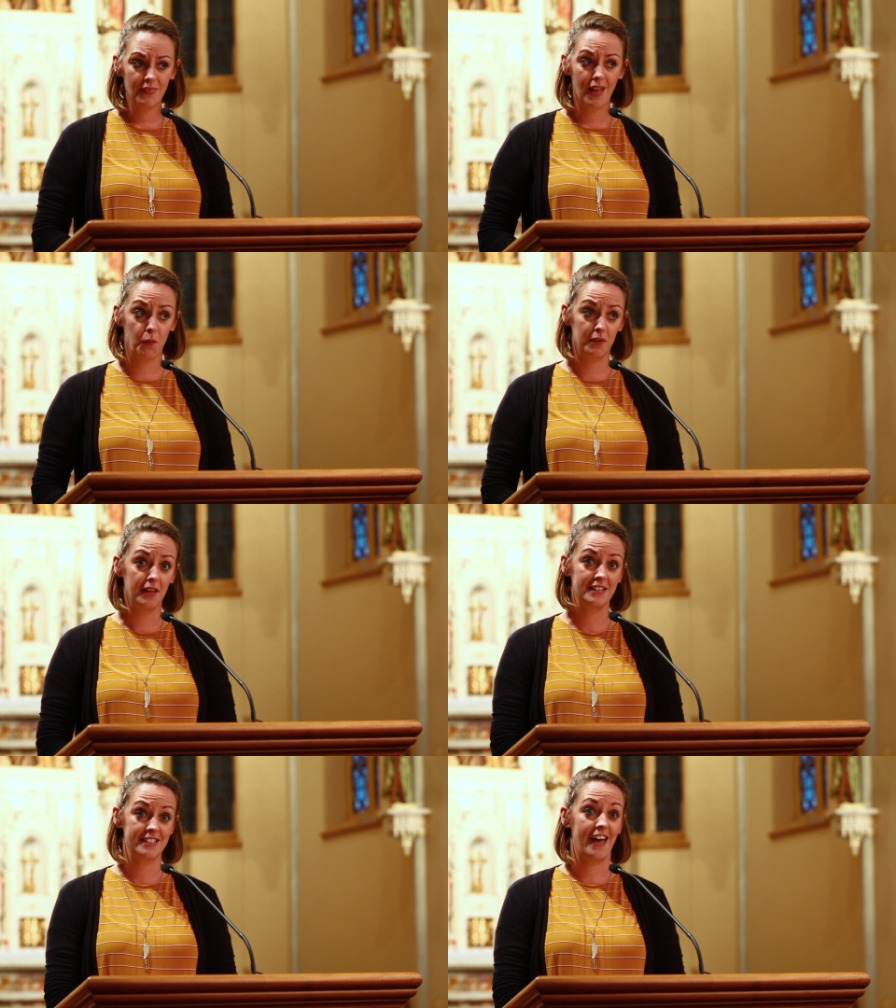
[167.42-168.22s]
I would
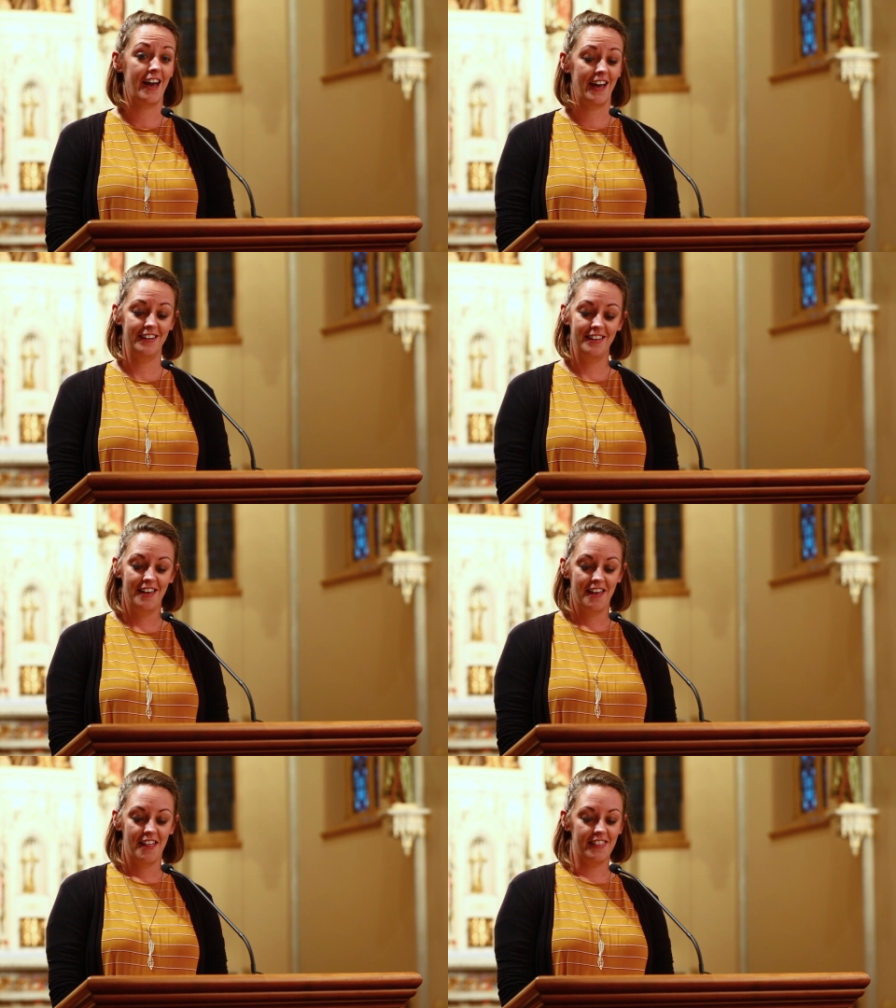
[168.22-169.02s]
like to add
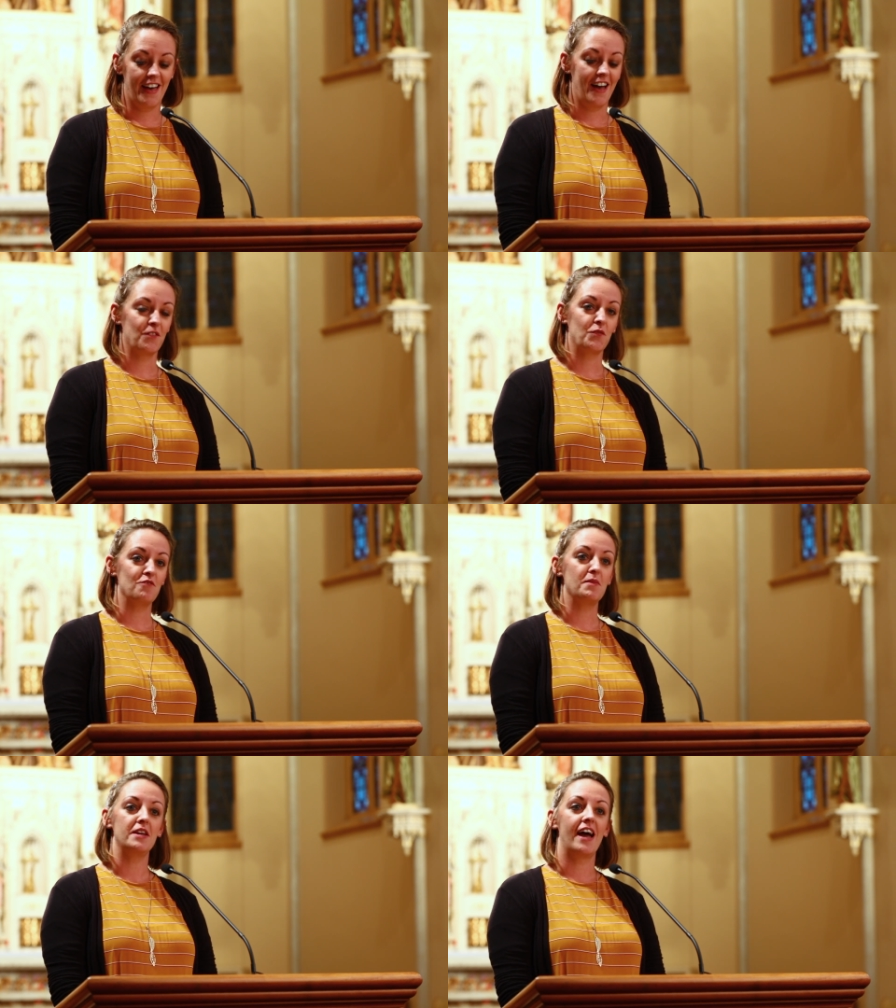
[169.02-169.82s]
that
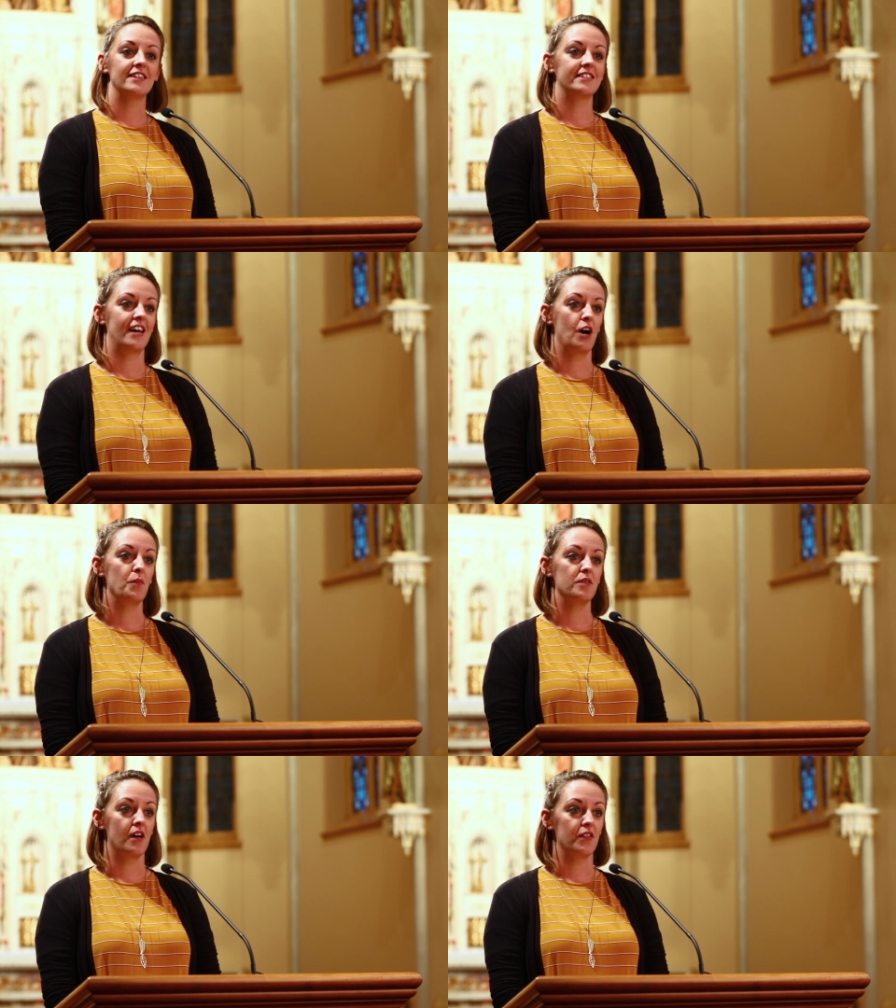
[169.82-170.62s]
we've been asked to help
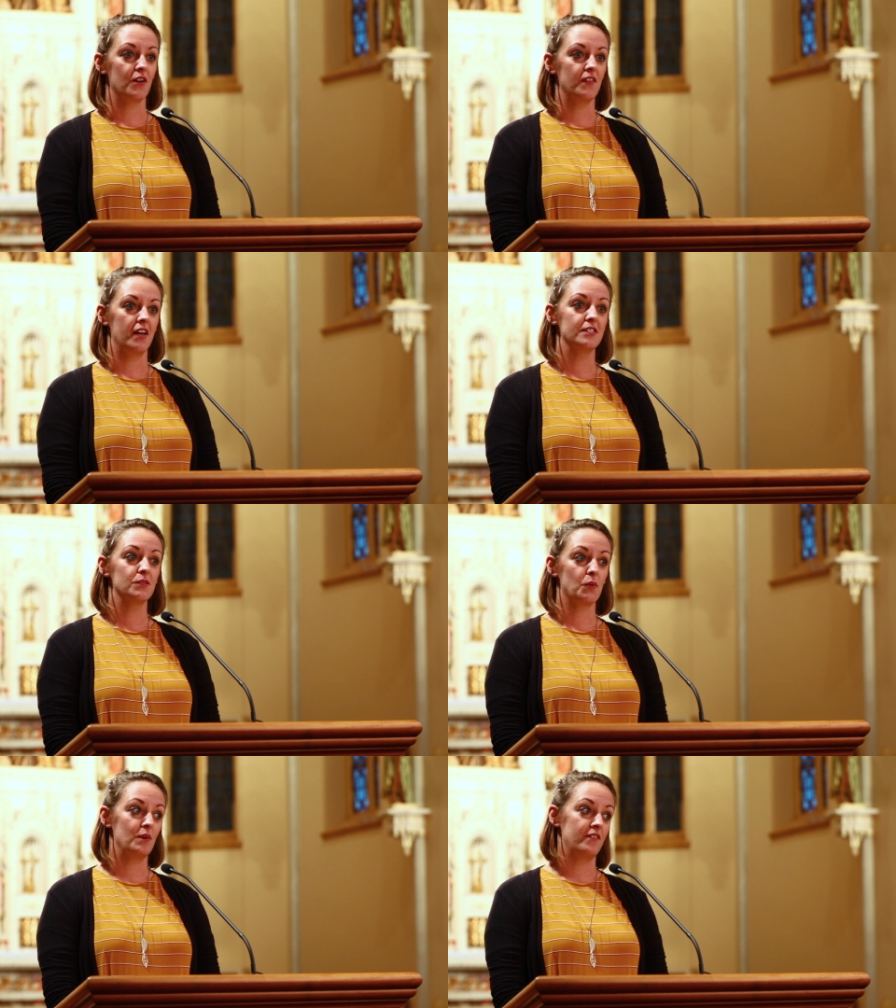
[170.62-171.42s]
with other events
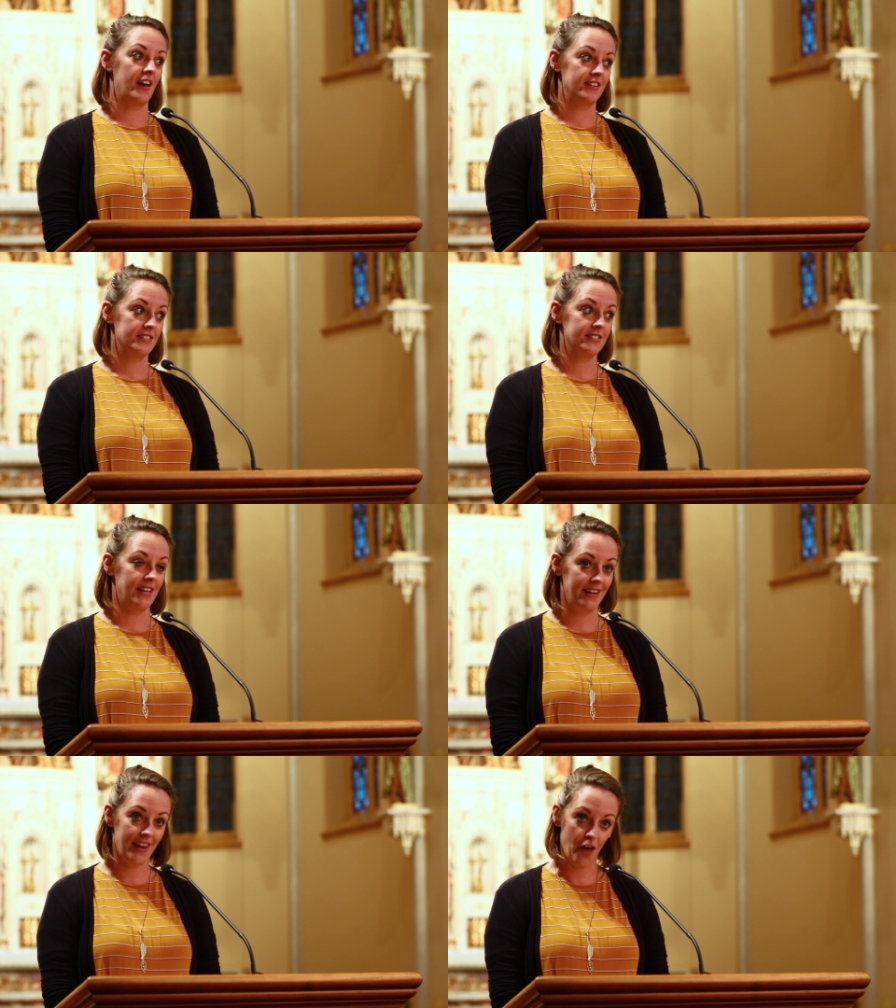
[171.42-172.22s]
where we've had to
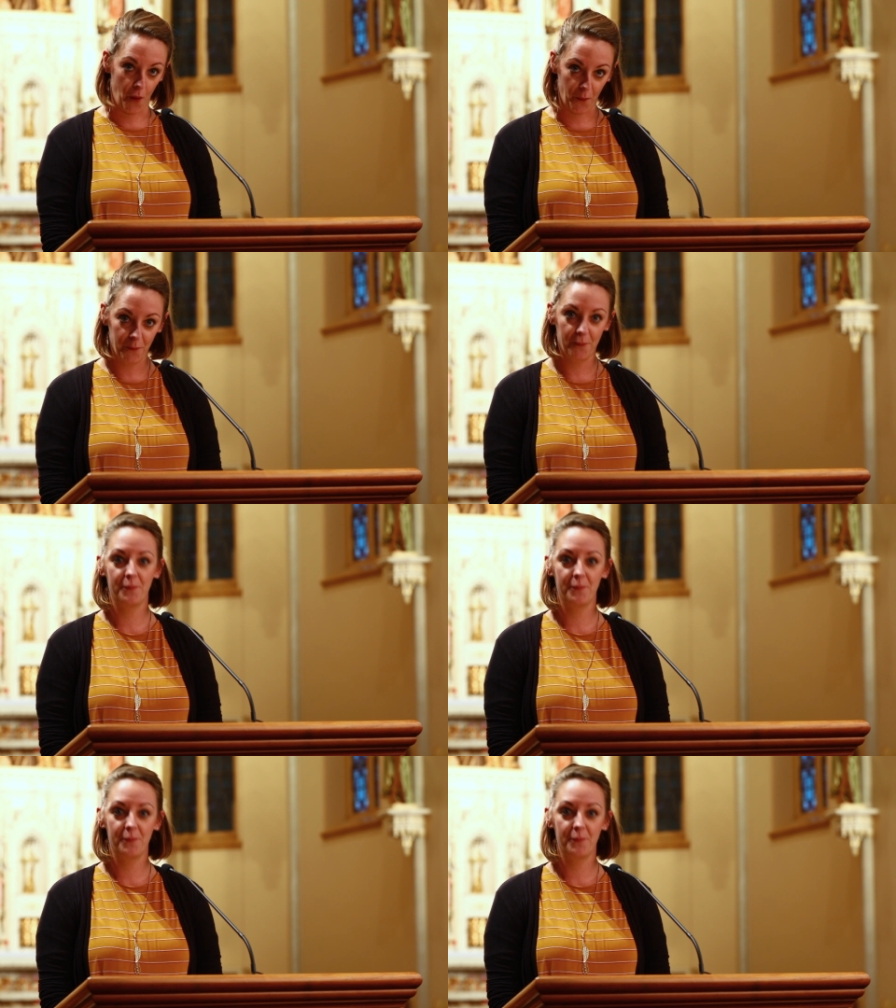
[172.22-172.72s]
say no.